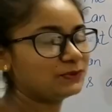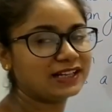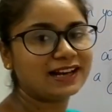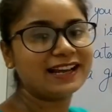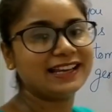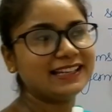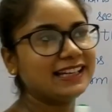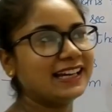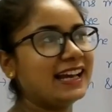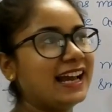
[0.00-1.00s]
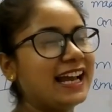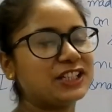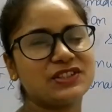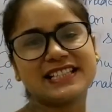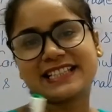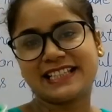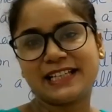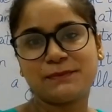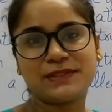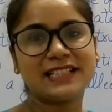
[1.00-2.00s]
Well, I actually
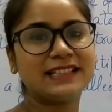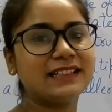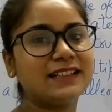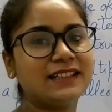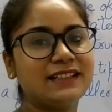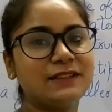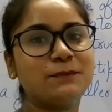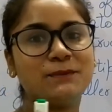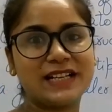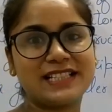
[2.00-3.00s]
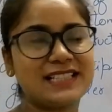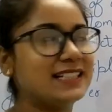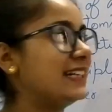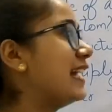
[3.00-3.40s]
skipped my tongue